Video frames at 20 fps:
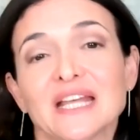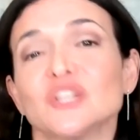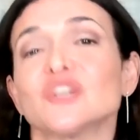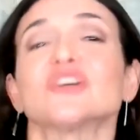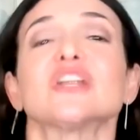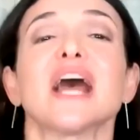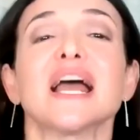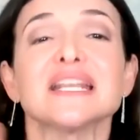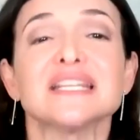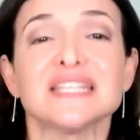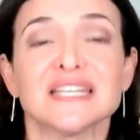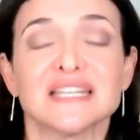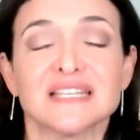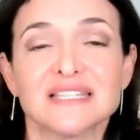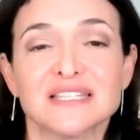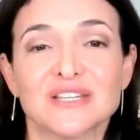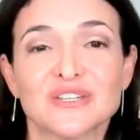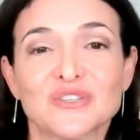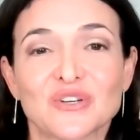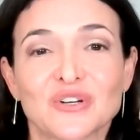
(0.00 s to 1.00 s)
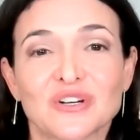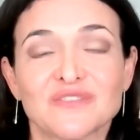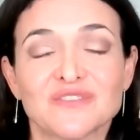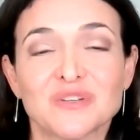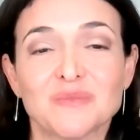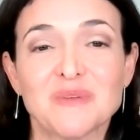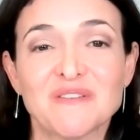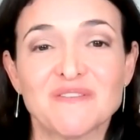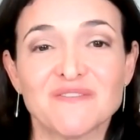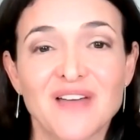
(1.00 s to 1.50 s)
Good ideas deserve to
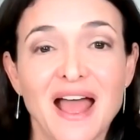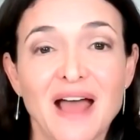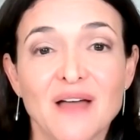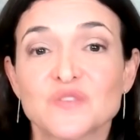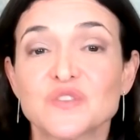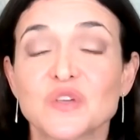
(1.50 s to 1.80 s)
be found.